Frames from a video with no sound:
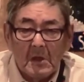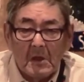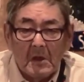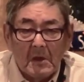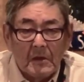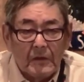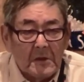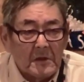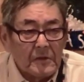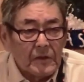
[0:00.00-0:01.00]
things
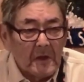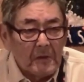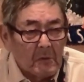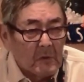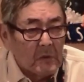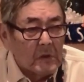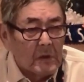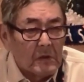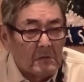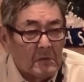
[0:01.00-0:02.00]
that we
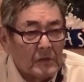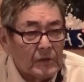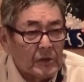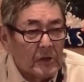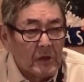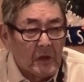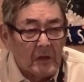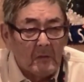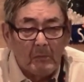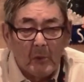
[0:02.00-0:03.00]
see in the
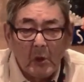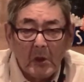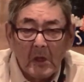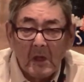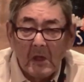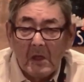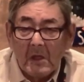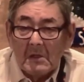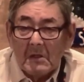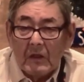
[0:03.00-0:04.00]
book.
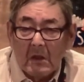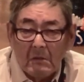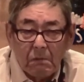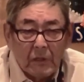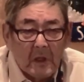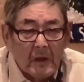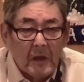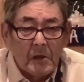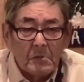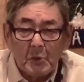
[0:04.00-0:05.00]
Love the
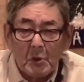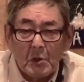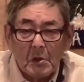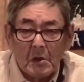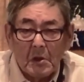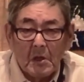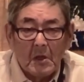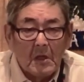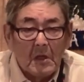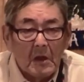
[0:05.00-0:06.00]
neighbor,
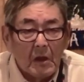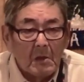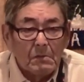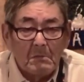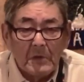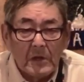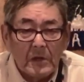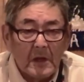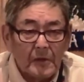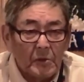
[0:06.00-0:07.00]
love me as
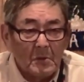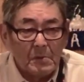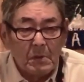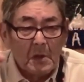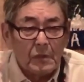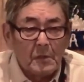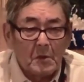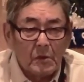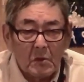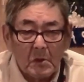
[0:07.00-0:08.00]
your Father, your
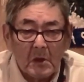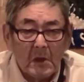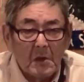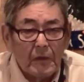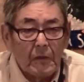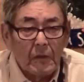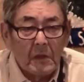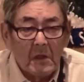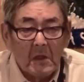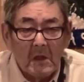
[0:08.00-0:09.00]
God.
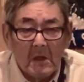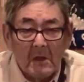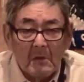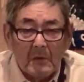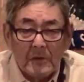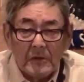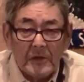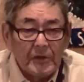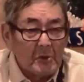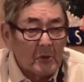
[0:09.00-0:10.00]
We need to
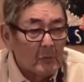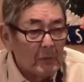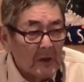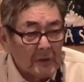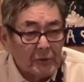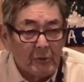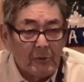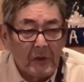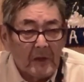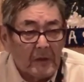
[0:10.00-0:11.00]
go back to that.
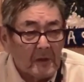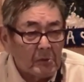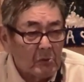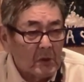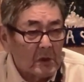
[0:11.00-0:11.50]
That's where